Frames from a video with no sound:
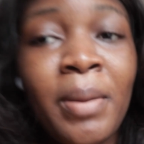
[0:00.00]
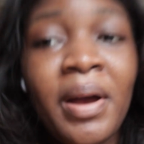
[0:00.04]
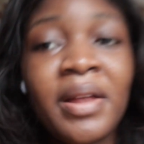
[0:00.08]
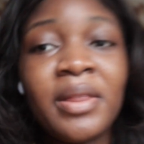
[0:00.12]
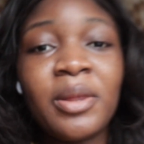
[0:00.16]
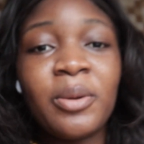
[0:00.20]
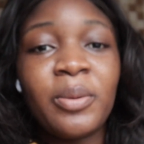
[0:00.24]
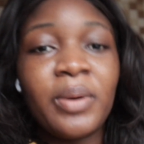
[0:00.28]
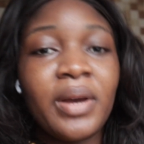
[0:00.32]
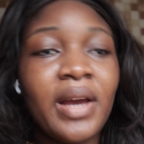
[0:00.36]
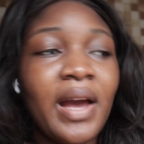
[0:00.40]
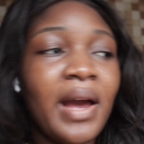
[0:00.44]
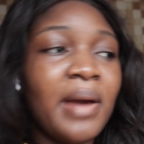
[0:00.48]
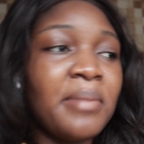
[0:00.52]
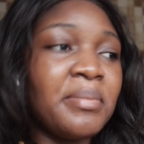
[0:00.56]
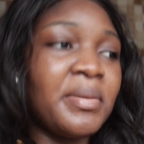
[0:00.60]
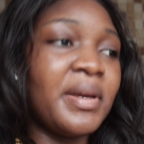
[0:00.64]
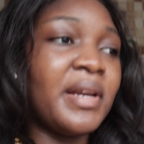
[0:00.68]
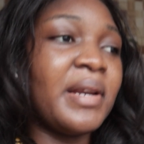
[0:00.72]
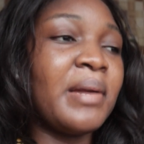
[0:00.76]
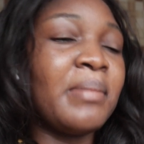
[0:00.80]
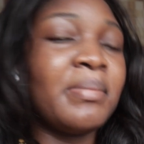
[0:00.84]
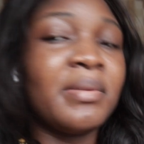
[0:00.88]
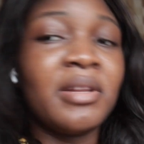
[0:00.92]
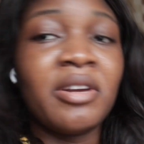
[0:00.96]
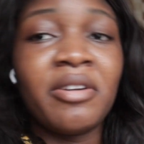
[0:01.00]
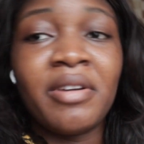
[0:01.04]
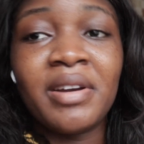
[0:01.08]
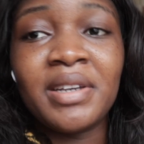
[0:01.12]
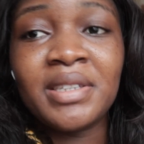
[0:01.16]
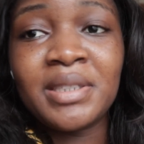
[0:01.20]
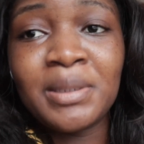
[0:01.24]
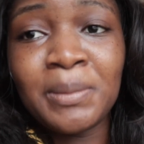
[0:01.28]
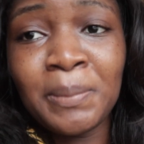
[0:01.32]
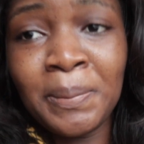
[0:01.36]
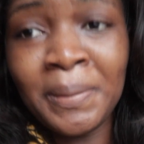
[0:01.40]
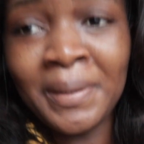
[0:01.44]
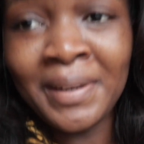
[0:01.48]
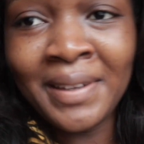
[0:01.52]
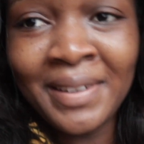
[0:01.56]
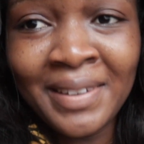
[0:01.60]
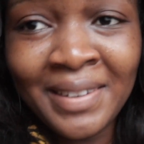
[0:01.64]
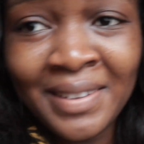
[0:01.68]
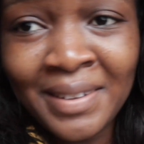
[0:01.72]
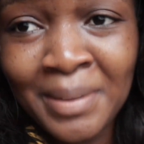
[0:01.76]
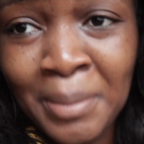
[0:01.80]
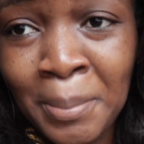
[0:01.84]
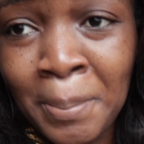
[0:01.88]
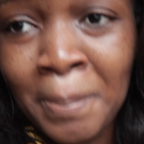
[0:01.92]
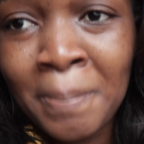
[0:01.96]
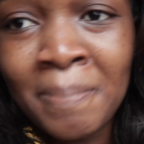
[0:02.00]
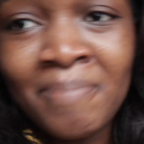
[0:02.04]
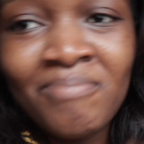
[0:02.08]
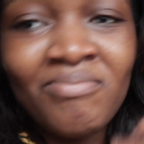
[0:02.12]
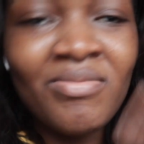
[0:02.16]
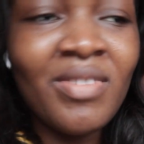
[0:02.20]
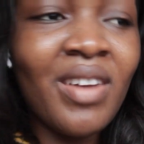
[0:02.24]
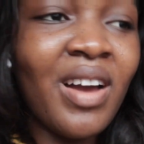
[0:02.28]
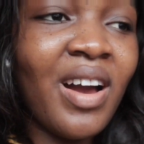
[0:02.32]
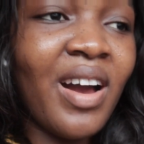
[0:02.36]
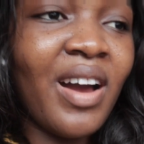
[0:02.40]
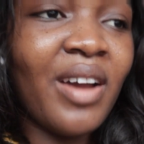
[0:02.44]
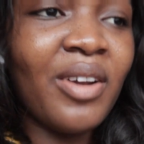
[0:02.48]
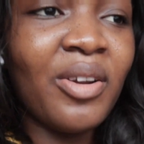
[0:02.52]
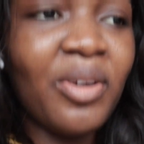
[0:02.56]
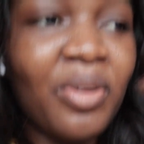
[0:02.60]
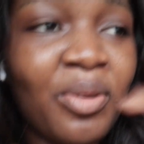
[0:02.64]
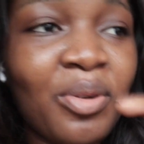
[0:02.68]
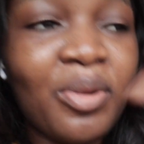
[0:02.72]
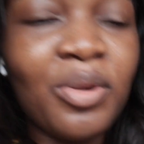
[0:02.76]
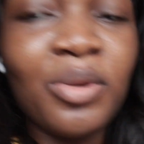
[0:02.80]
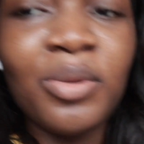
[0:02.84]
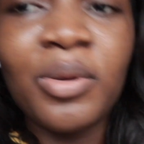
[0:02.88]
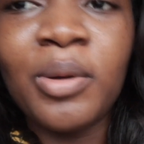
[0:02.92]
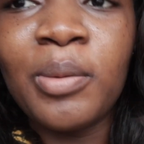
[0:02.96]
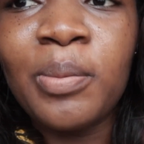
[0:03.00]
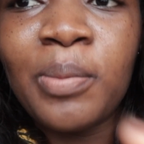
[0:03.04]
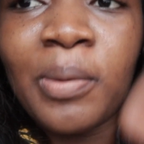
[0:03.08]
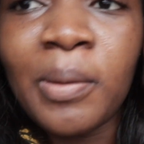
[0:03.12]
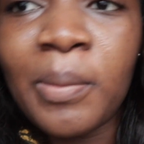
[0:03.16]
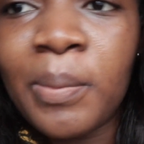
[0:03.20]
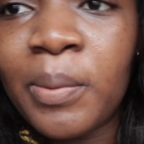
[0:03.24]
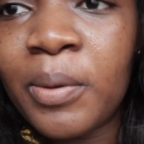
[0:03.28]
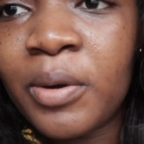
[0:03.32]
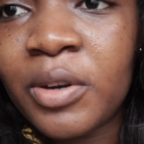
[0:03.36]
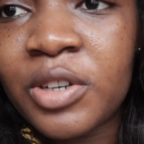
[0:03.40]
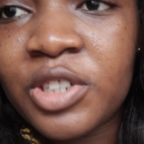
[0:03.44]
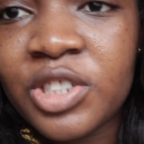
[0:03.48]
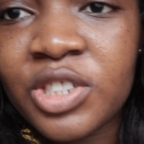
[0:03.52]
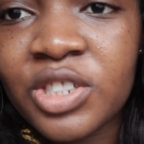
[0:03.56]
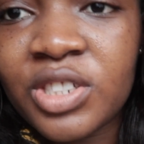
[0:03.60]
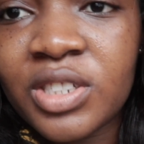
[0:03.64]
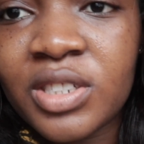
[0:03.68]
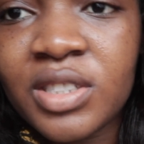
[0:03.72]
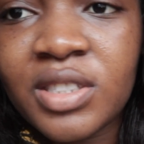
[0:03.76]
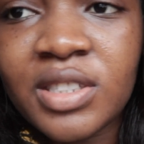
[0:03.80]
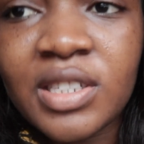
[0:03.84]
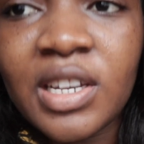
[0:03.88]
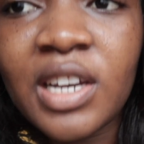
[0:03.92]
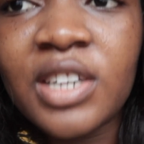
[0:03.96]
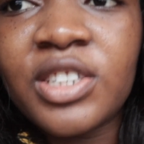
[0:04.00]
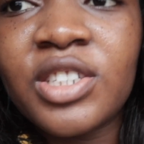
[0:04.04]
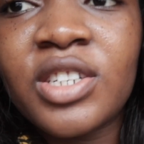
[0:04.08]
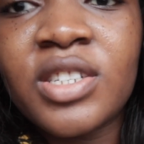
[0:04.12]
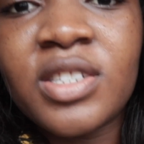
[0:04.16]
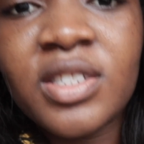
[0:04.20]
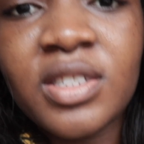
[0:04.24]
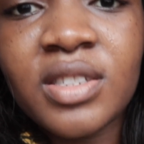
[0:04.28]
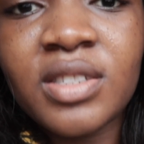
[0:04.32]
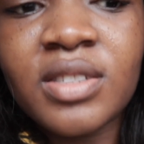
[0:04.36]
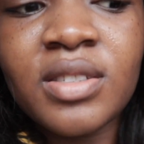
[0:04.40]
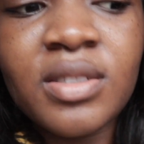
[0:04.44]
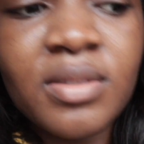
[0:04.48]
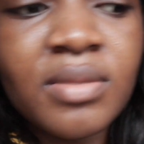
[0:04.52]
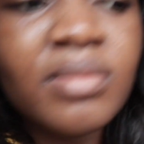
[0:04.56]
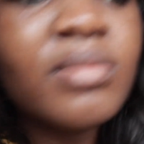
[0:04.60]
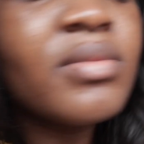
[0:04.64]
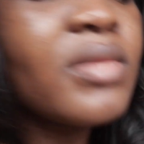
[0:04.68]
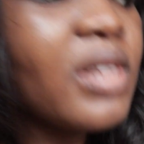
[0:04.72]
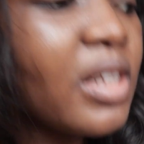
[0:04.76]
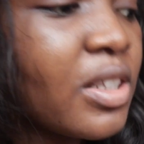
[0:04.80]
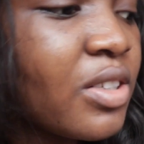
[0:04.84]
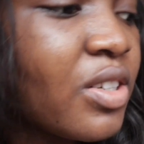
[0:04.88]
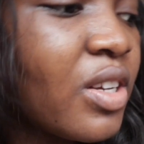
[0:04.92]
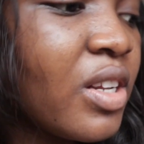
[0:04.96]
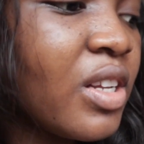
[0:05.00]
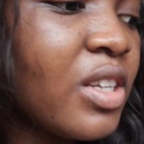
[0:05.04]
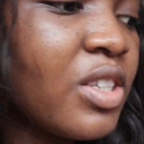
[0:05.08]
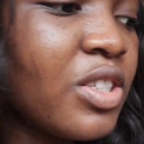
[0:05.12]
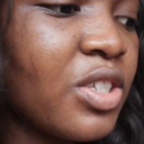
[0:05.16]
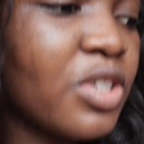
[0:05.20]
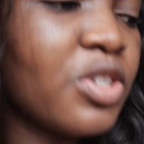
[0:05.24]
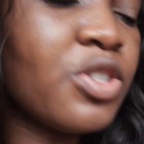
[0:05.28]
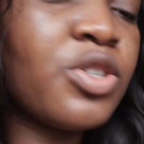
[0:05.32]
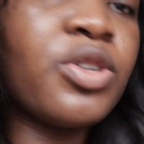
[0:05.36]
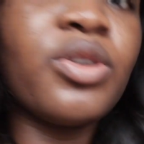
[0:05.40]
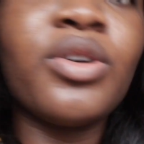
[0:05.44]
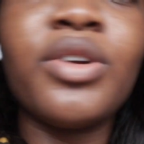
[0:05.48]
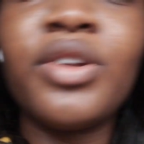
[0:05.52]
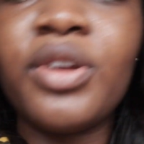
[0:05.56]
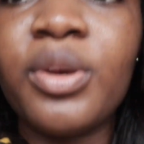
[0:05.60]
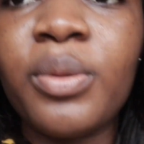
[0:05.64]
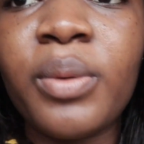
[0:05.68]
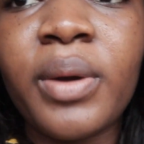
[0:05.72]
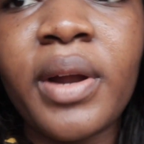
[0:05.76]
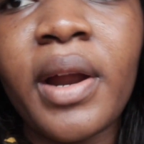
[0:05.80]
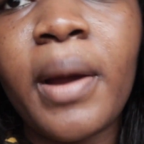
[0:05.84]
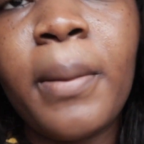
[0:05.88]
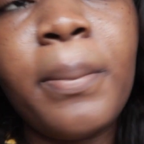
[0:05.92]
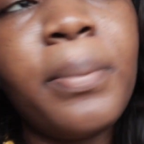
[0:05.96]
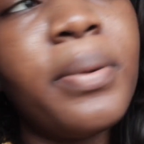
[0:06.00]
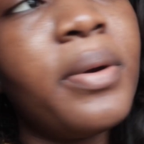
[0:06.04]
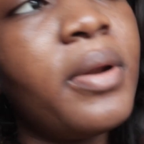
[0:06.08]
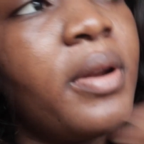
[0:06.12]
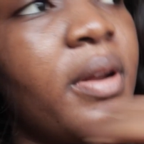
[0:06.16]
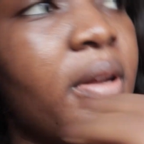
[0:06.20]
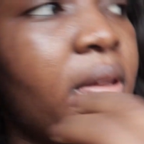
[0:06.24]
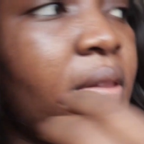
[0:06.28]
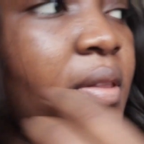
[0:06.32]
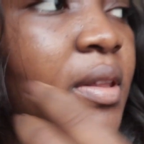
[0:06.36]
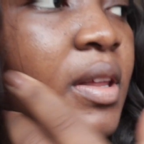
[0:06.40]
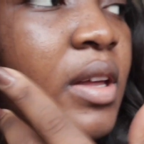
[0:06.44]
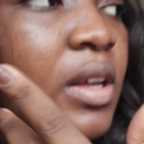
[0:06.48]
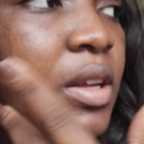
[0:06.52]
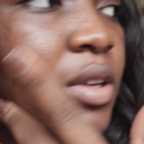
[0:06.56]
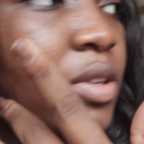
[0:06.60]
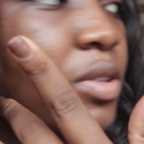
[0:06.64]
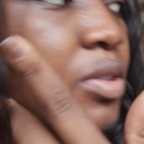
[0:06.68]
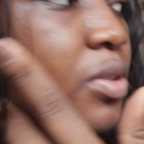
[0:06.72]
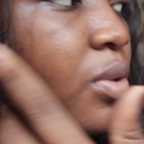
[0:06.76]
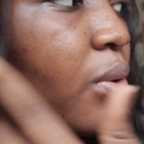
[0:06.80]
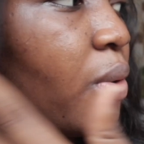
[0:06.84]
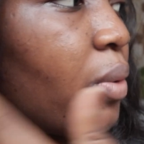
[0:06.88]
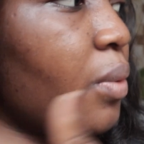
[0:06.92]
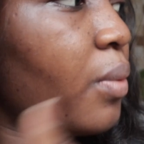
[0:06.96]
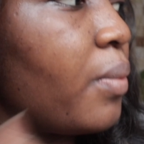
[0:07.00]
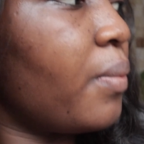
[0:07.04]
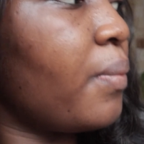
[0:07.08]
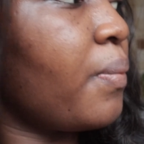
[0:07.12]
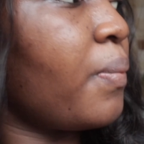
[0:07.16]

By the way, I made up the recipe. I don't know what proportions. I just literally just showed you what I put in there. So